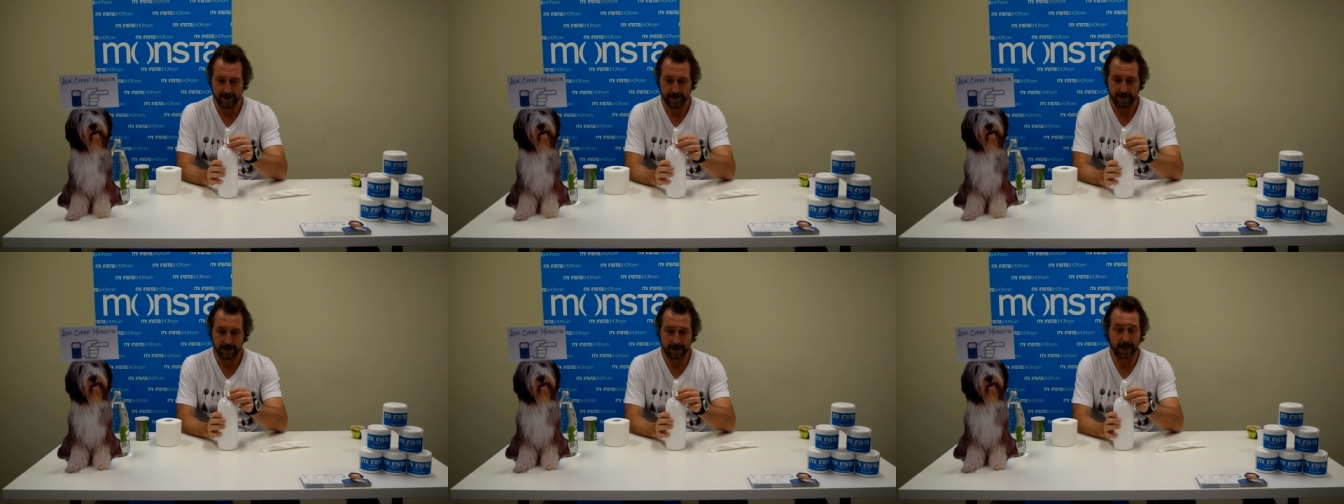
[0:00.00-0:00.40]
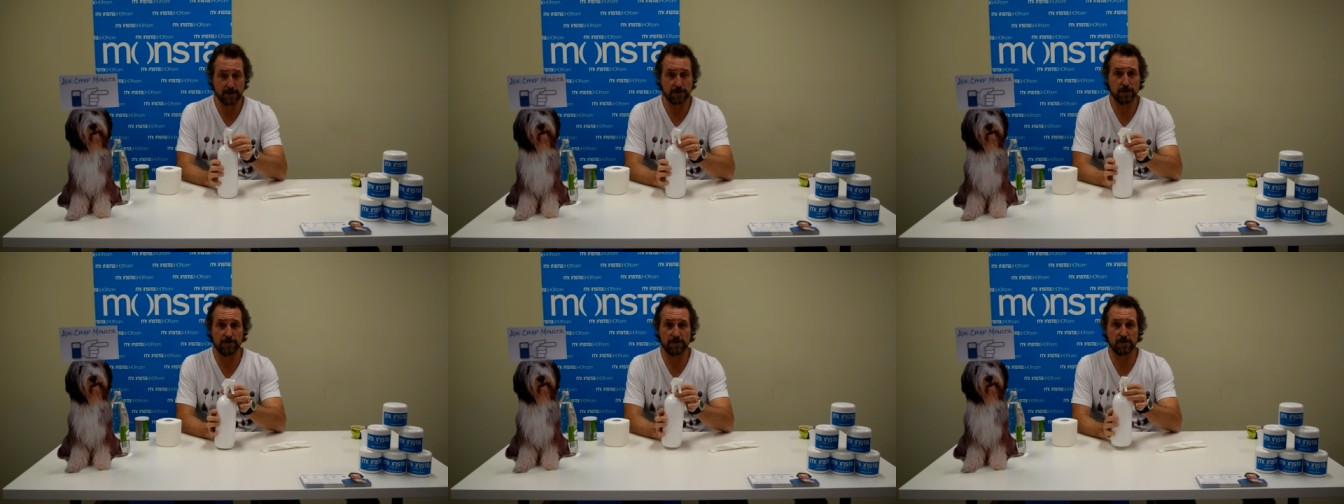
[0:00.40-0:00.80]
you get
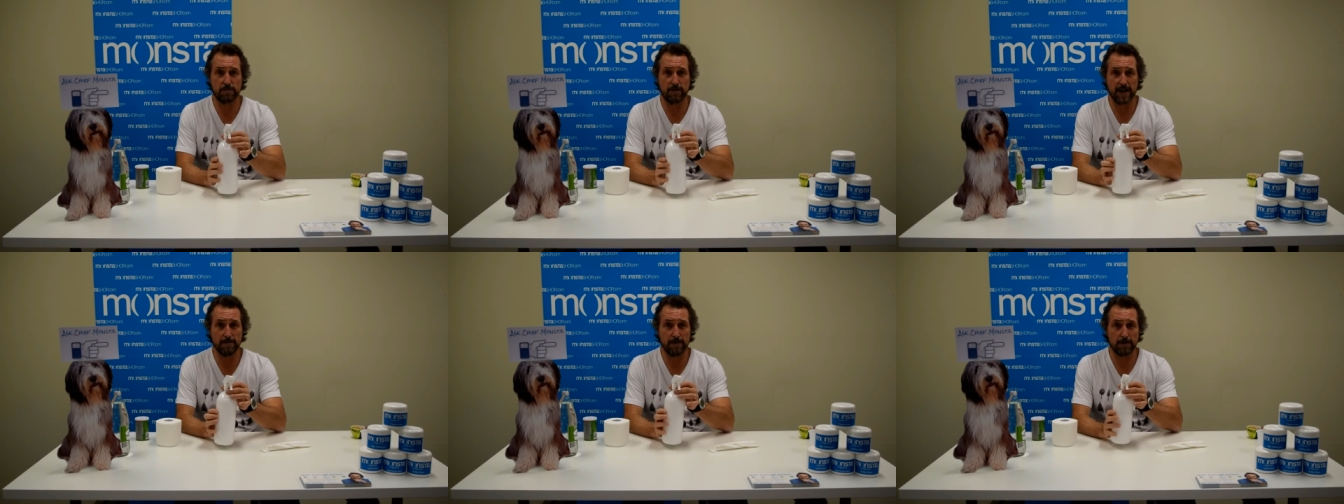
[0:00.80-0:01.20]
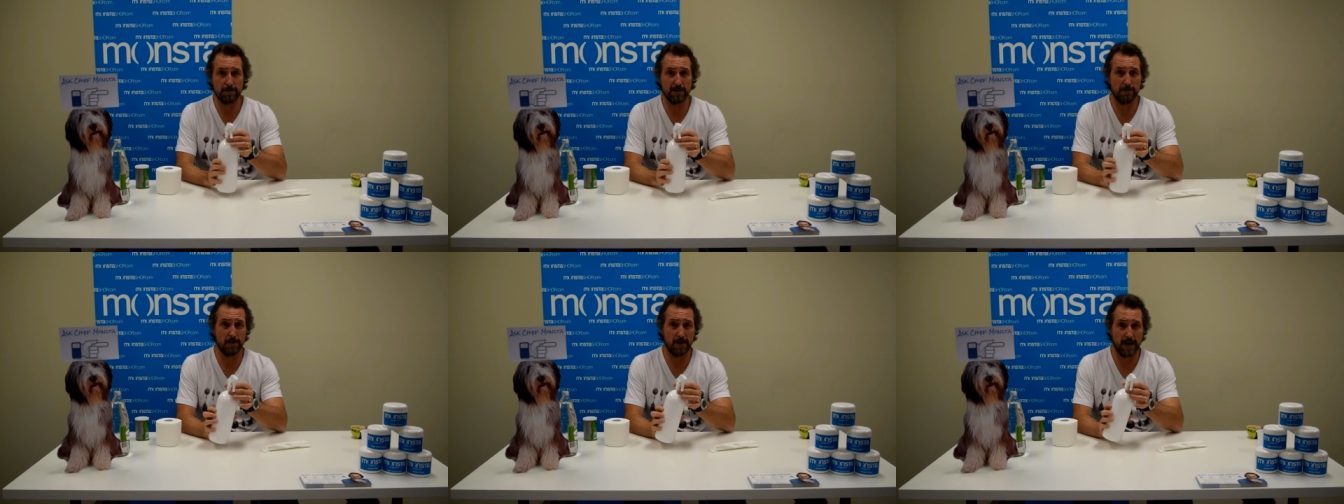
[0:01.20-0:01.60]
yourself a spray bottle.
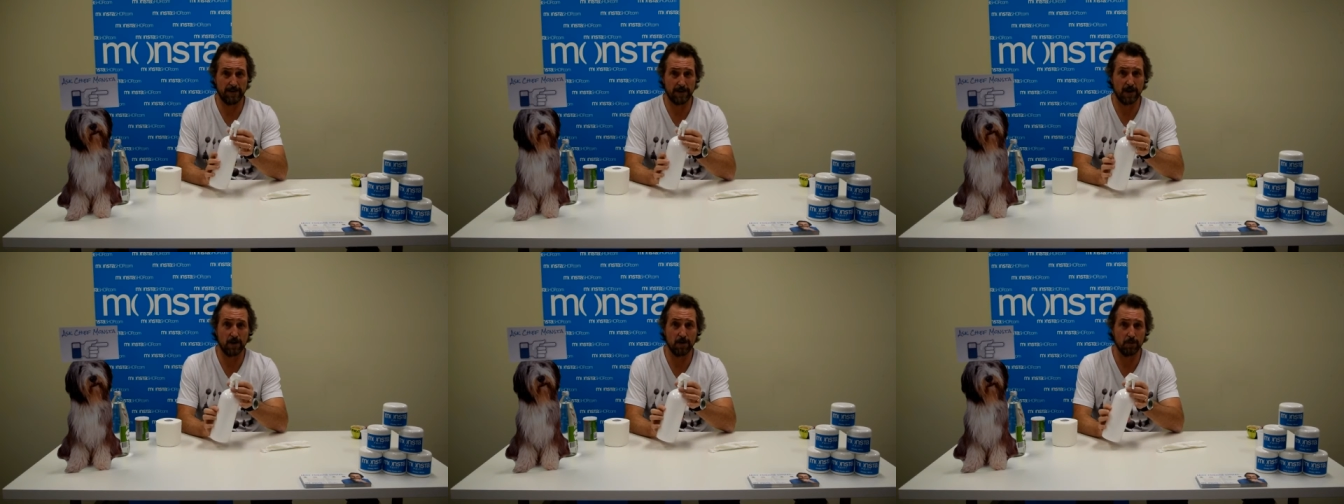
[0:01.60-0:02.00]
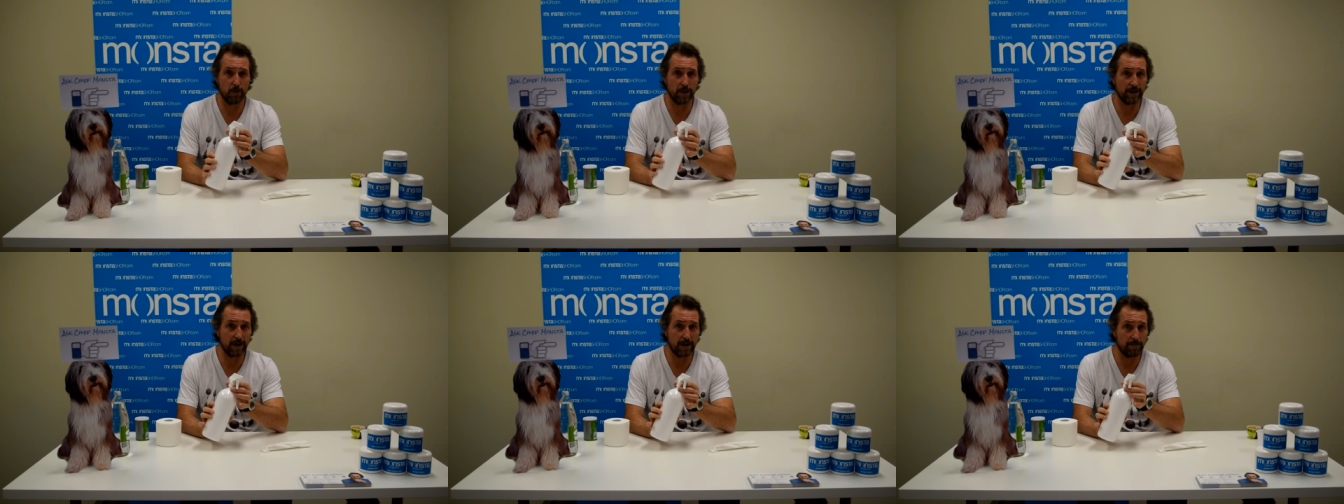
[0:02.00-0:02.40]
You might have an old
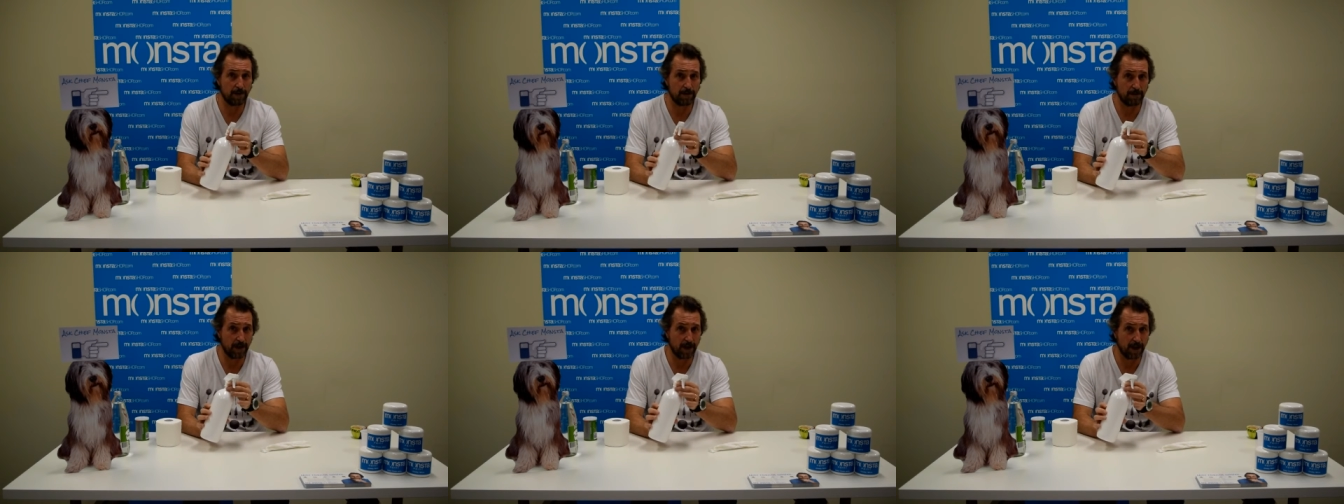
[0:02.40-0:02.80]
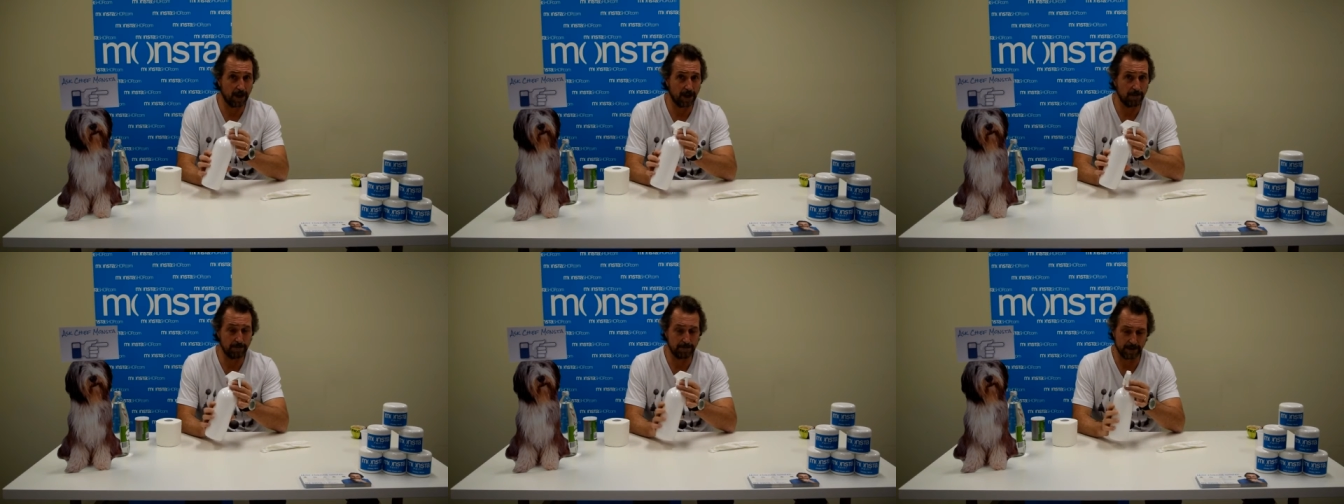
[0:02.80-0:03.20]
window bottle at
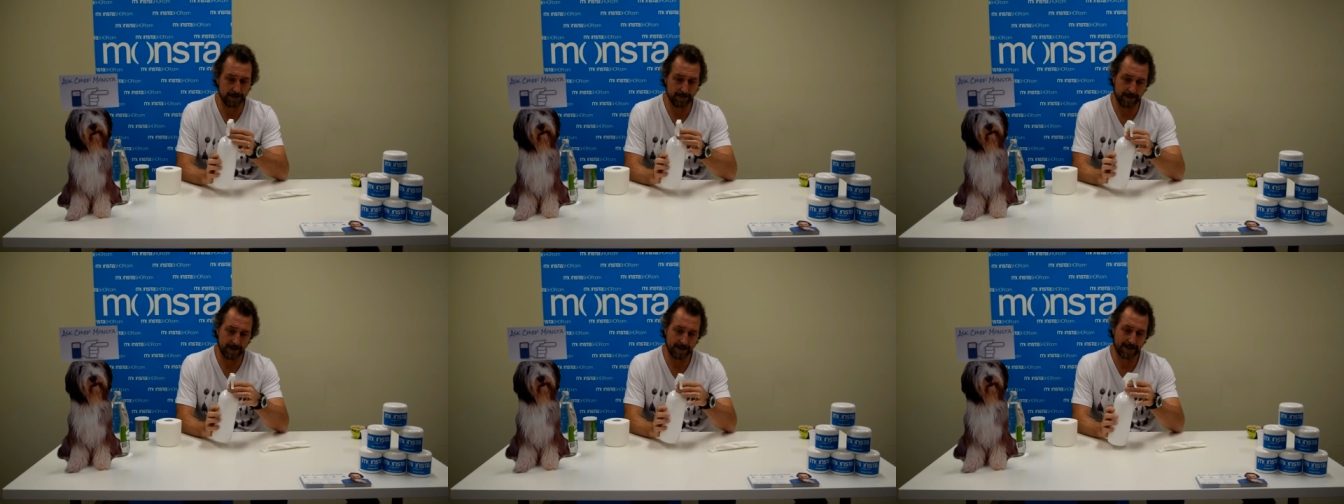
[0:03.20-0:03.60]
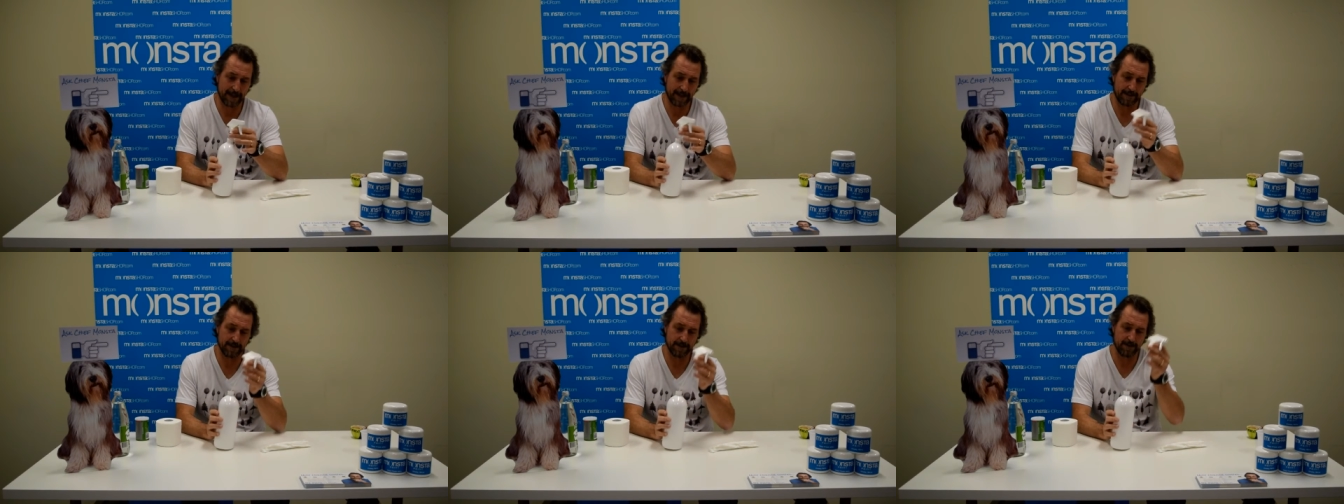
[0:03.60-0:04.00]
home, but you
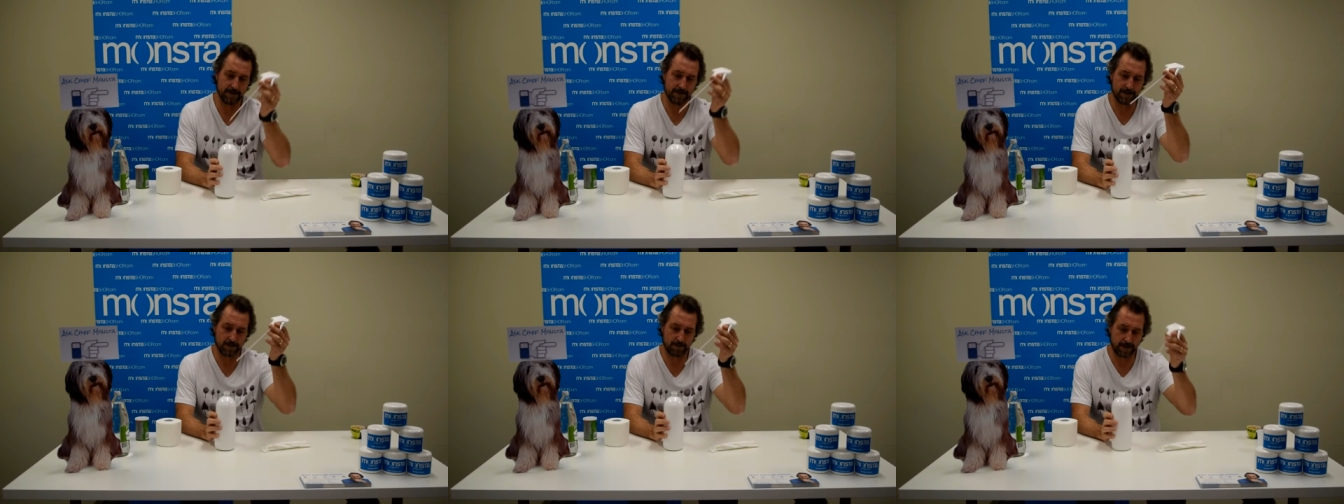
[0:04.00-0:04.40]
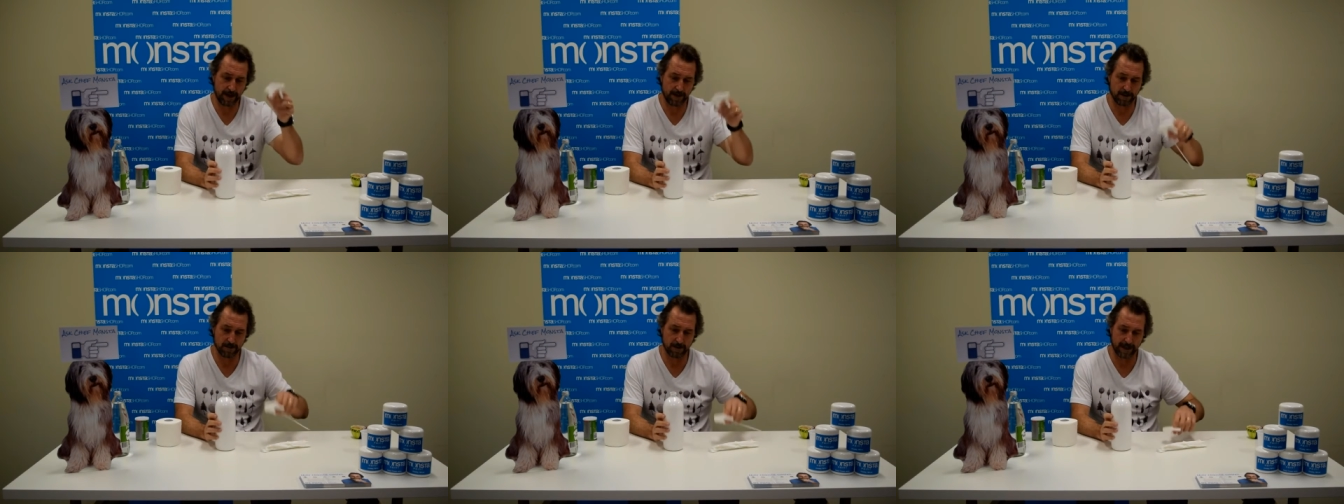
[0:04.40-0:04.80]
take the, the spray
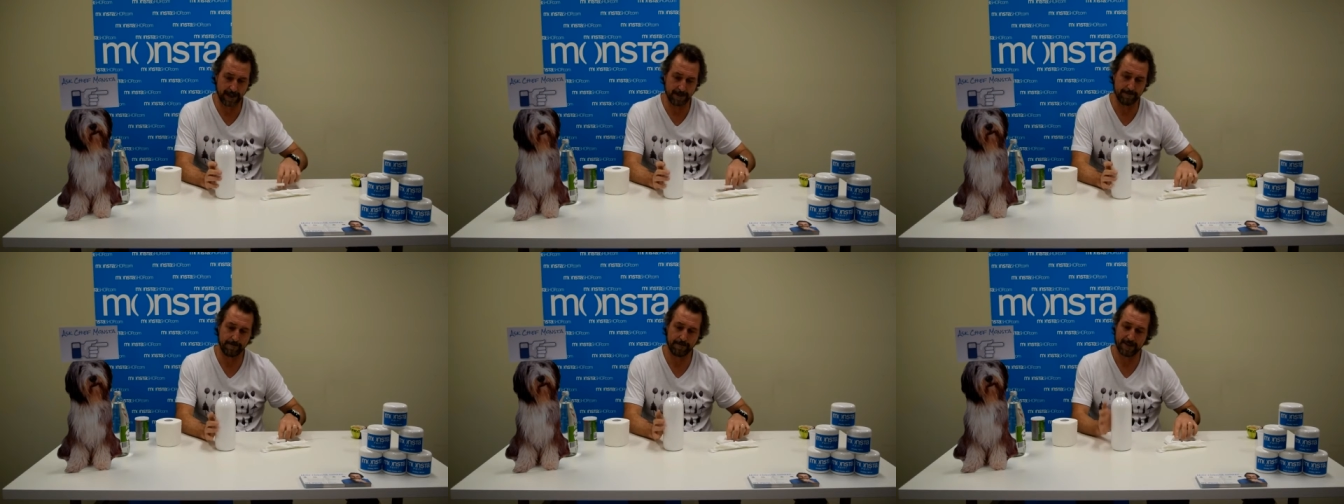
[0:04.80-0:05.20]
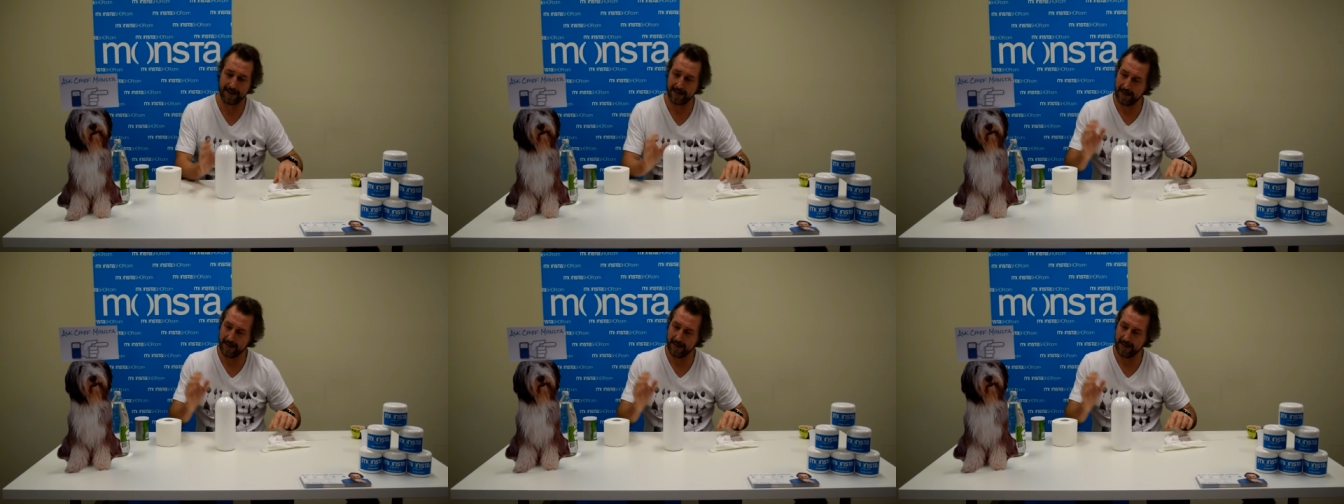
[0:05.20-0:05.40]
nozzle out,